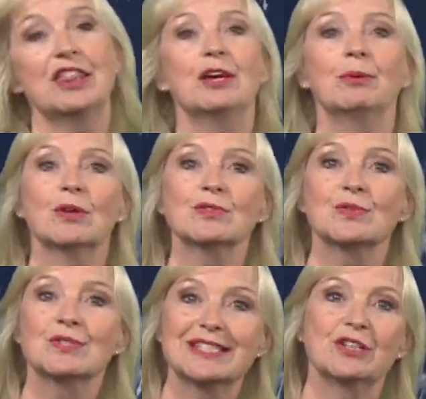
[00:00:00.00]
There will
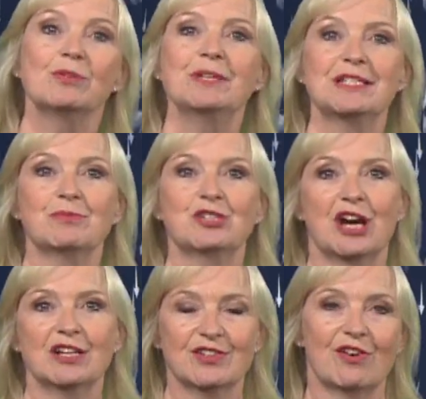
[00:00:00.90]
also still be some
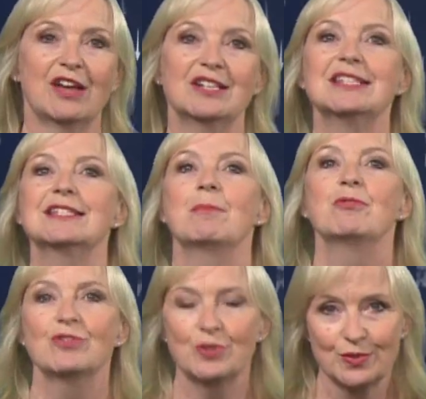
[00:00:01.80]
showers around, and
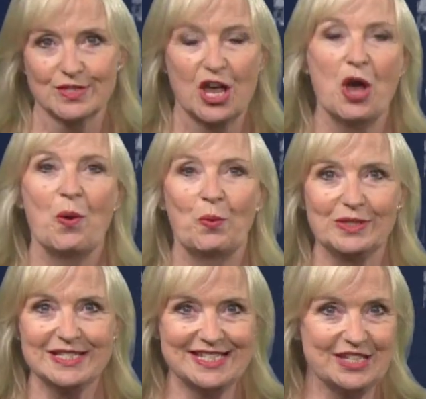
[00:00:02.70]
some of those
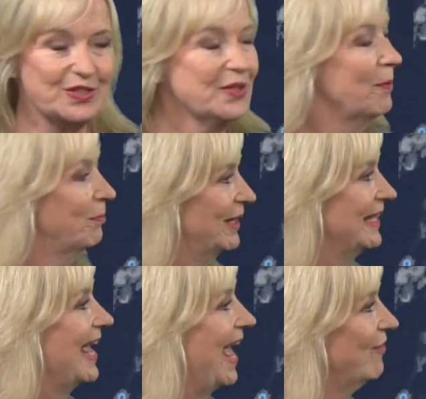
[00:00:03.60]
will still
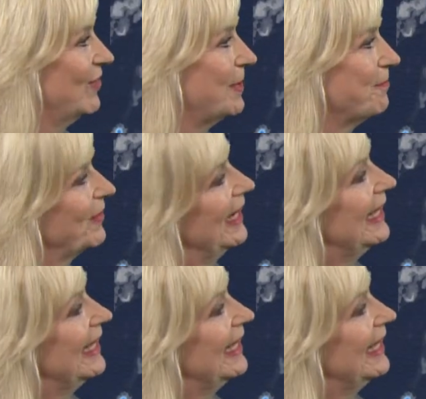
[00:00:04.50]
be heavy.